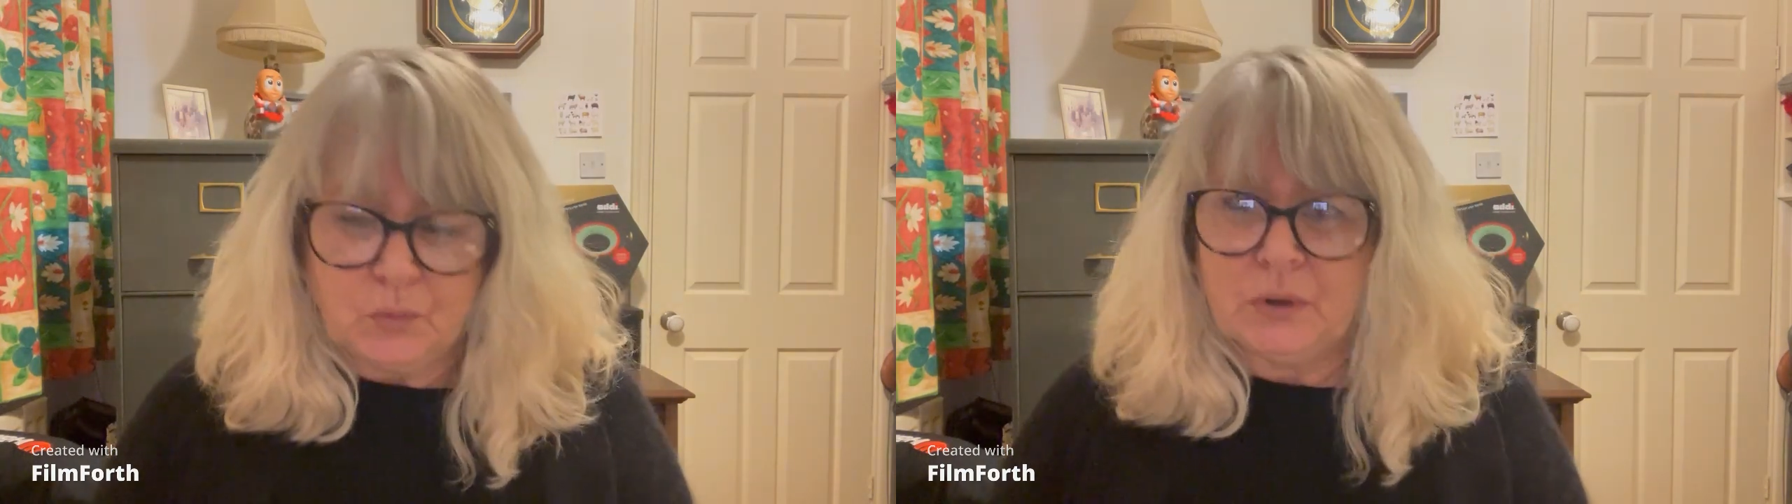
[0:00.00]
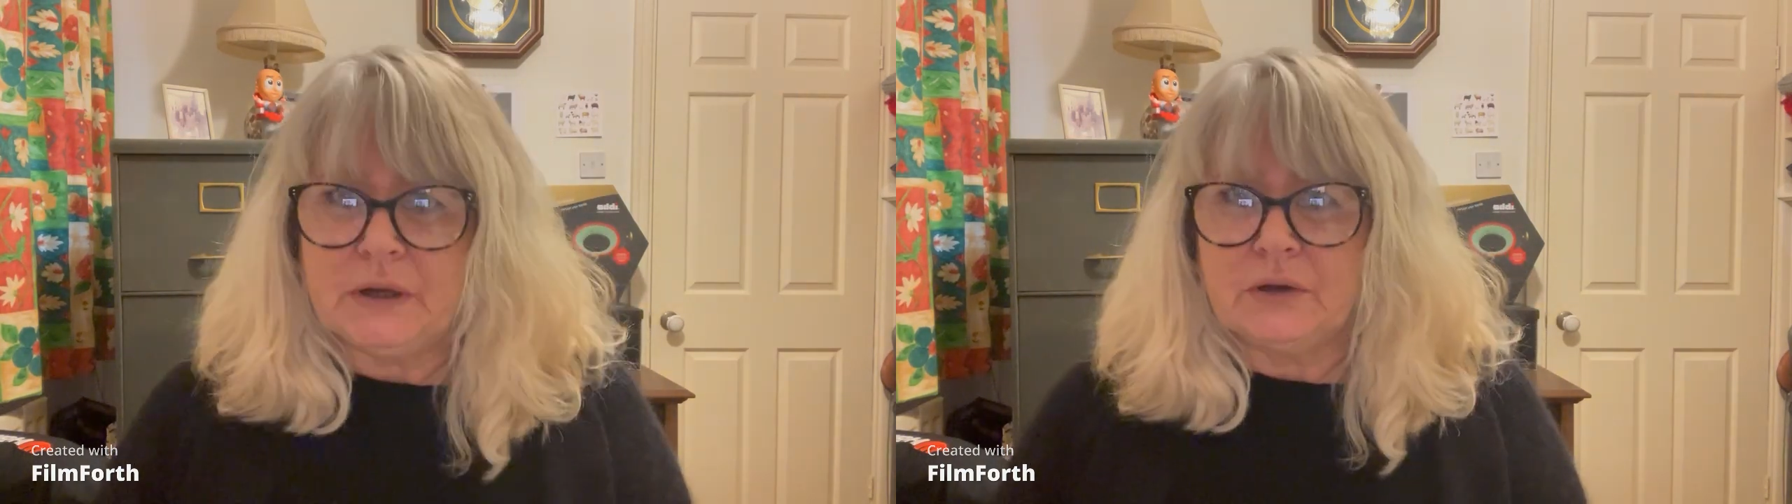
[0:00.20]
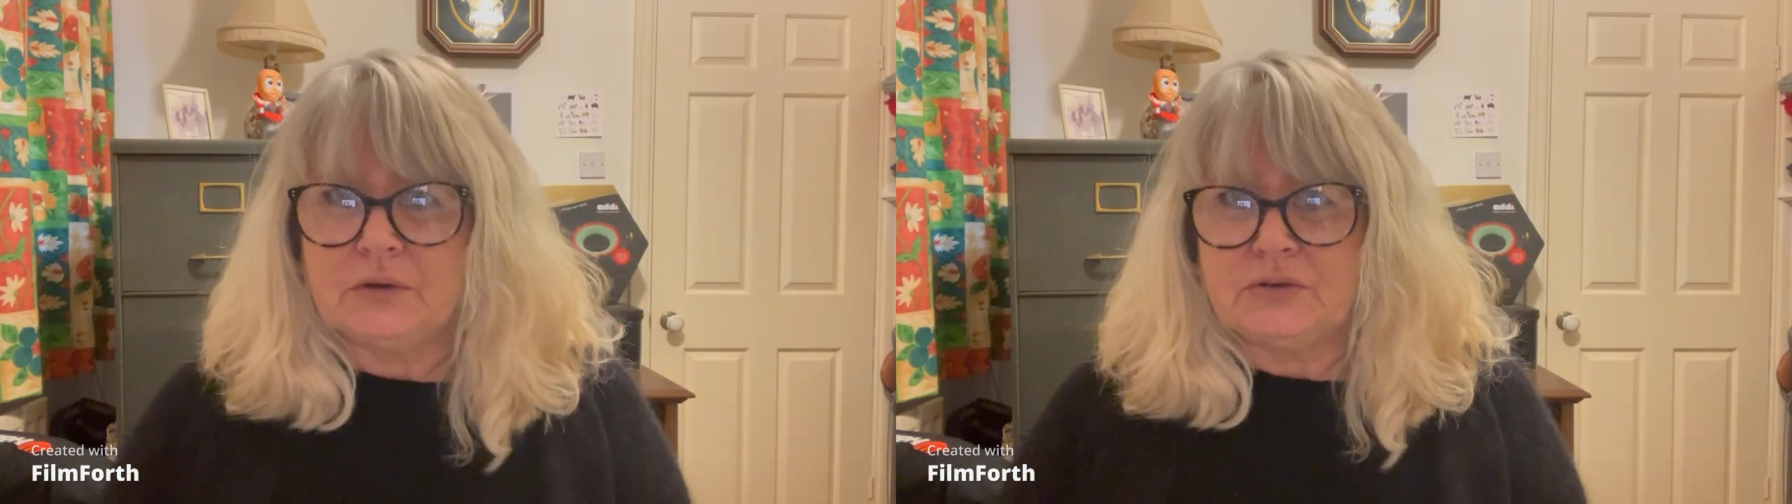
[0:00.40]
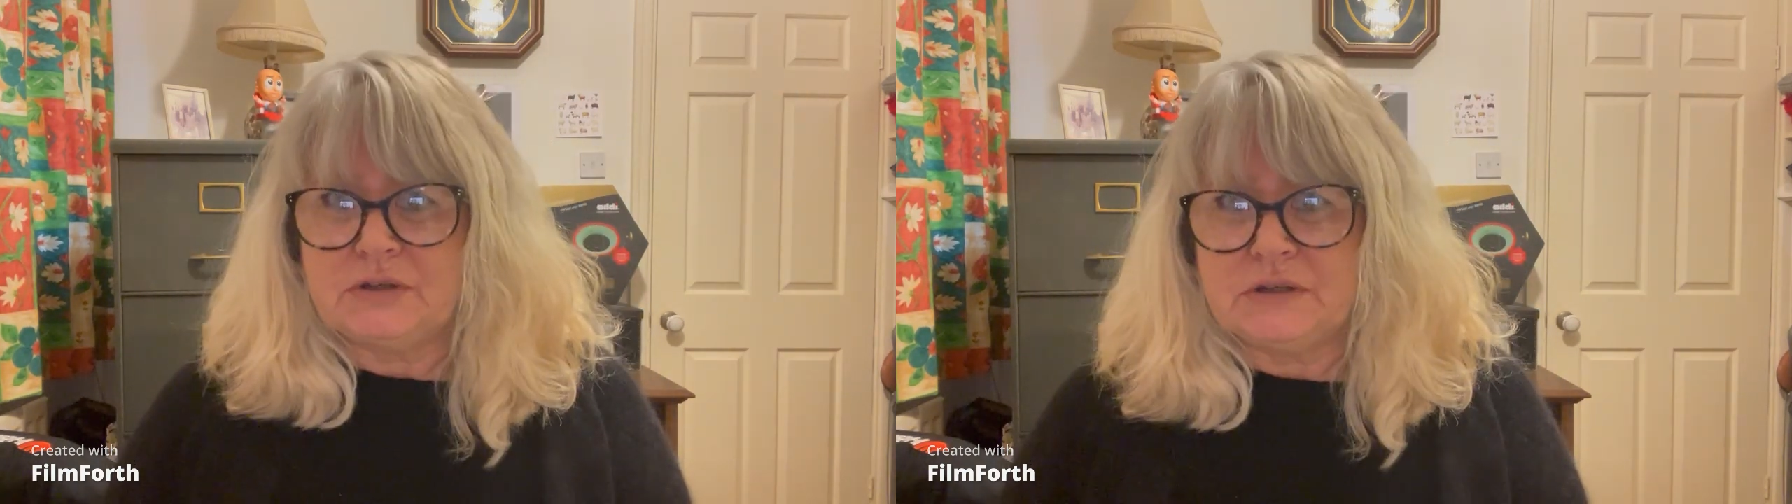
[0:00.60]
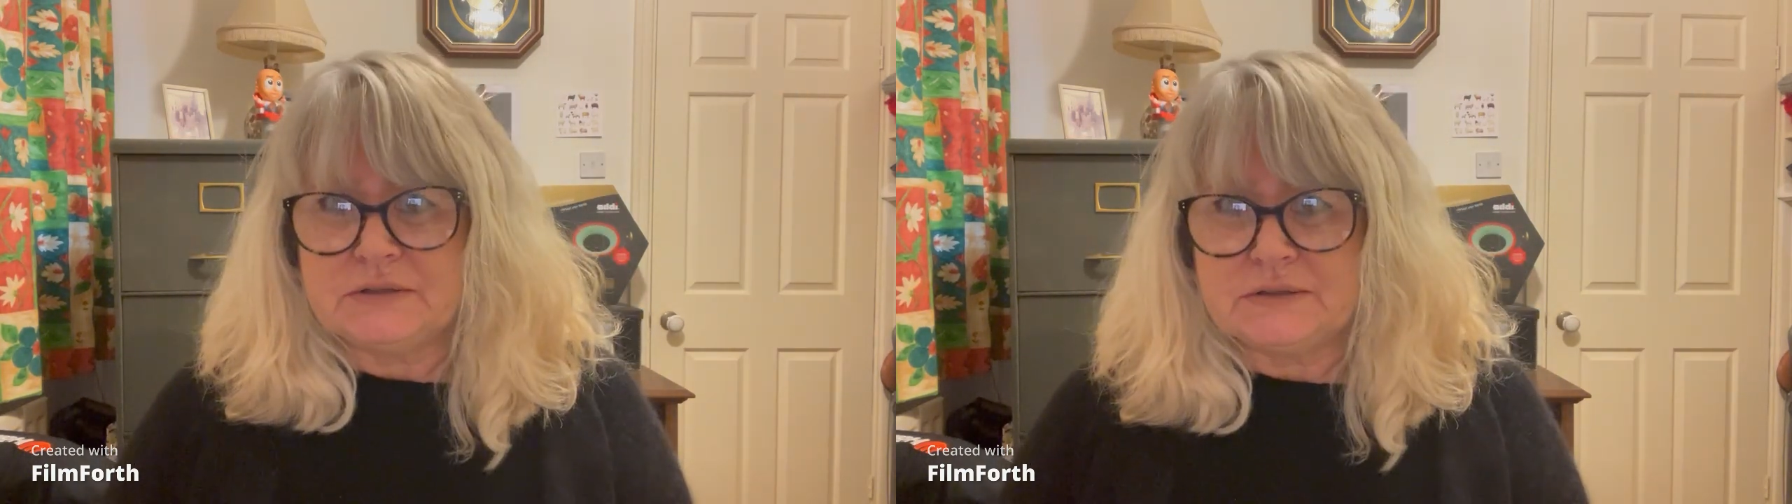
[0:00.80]

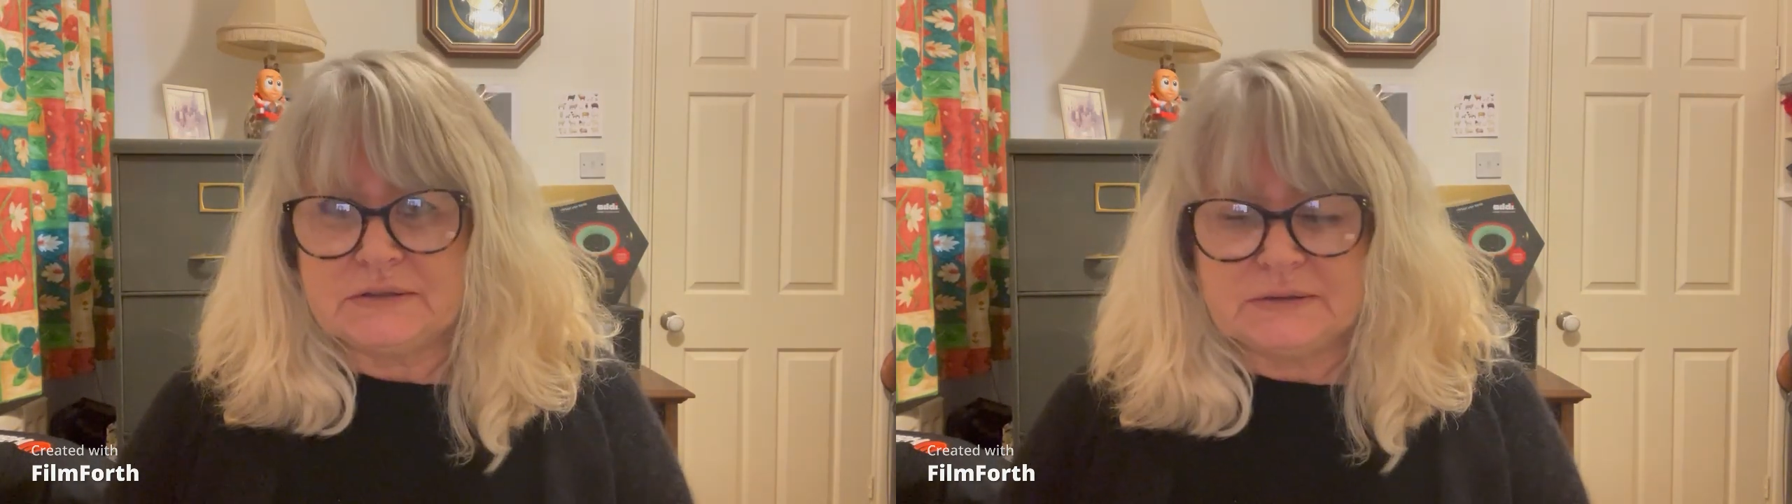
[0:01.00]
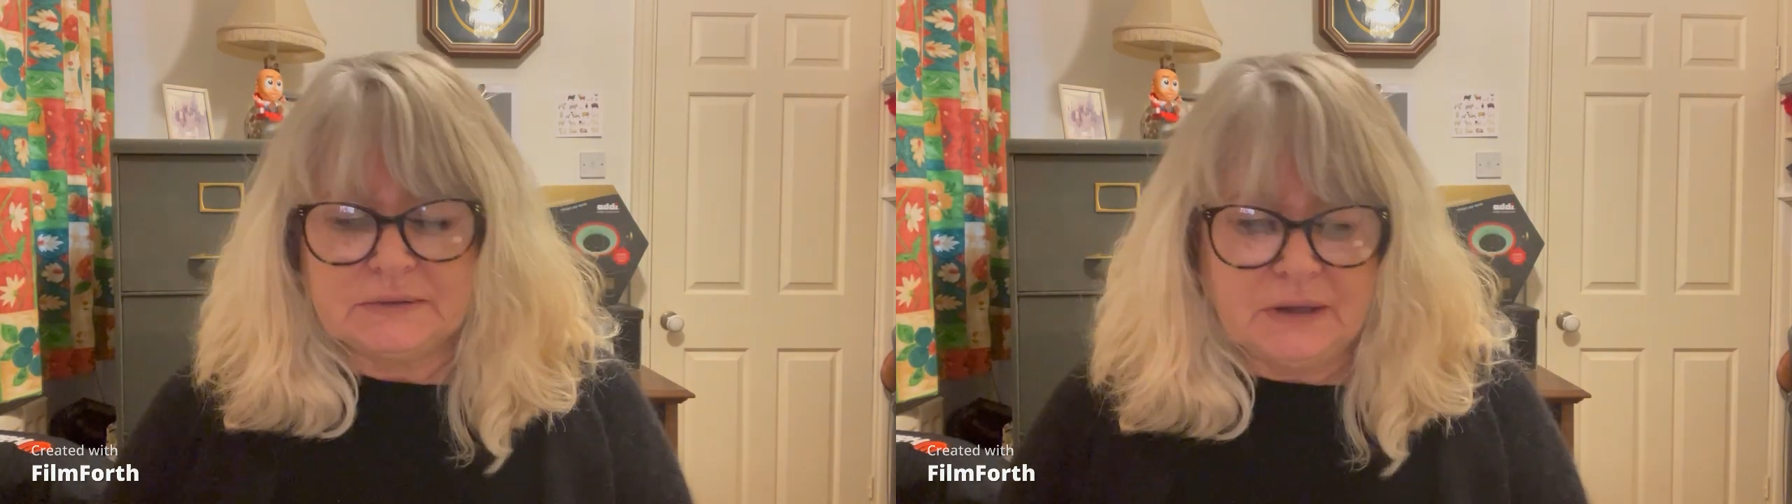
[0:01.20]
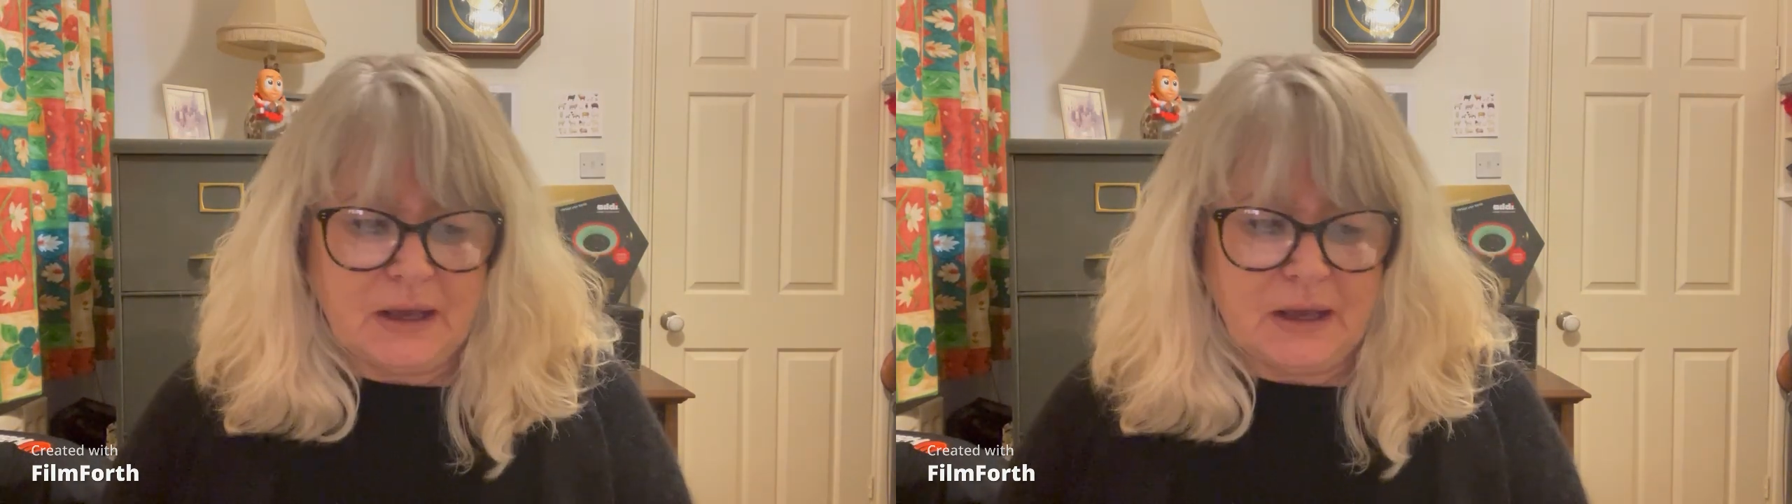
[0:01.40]
Woolyknits